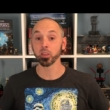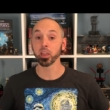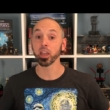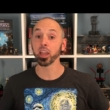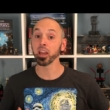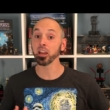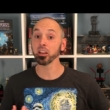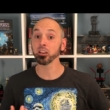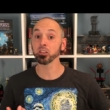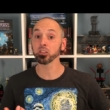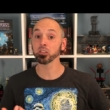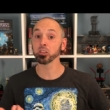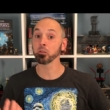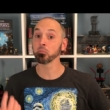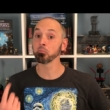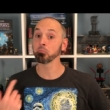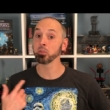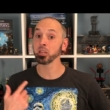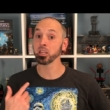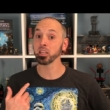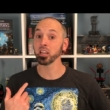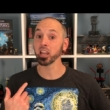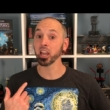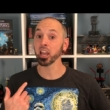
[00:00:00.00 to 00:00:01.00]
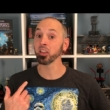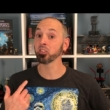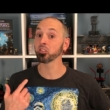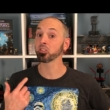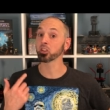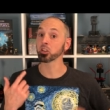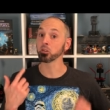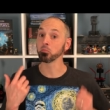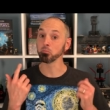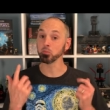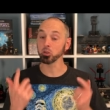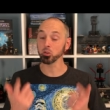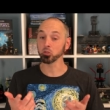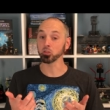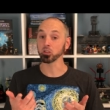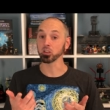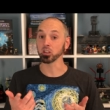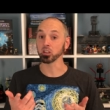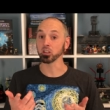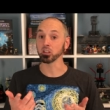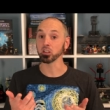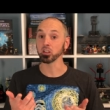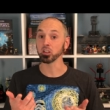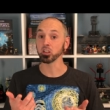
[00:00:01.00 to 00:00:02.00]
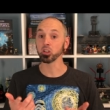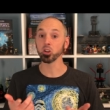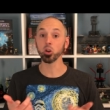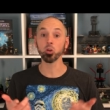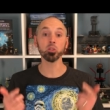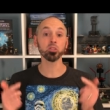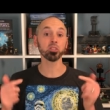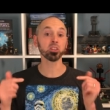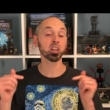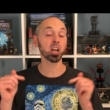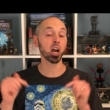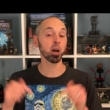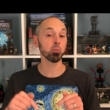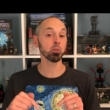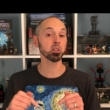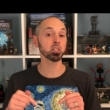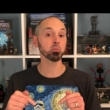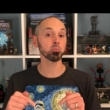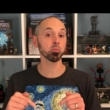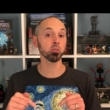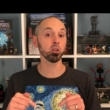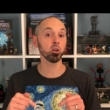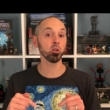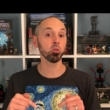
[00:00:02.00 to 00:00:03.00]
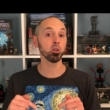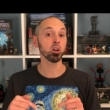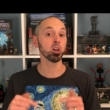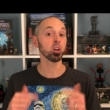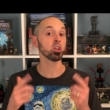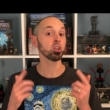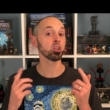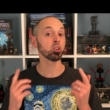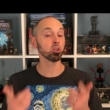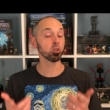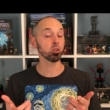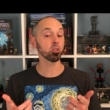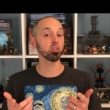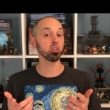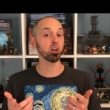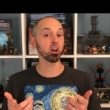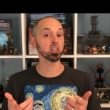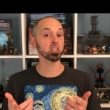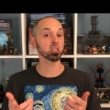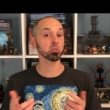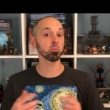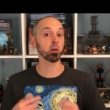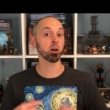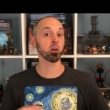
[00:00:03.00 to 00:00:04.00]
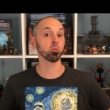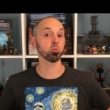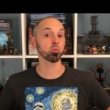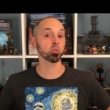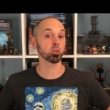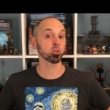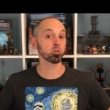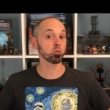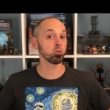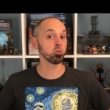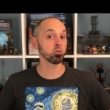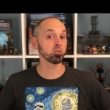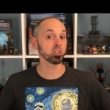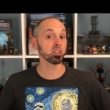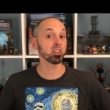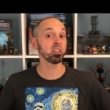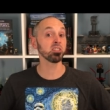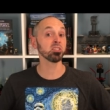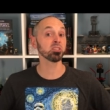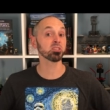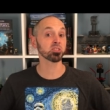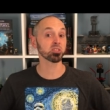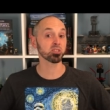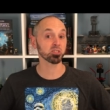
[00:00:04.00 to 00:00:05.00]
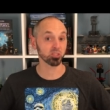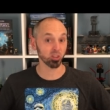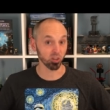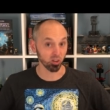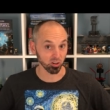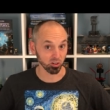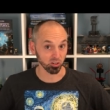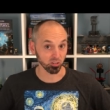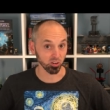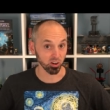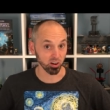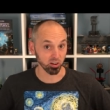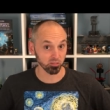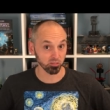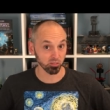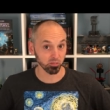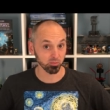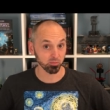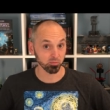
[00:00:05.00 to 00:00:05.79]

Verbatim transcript: and let me and the community know in the comments below your thoughts about recruits in Stargrave.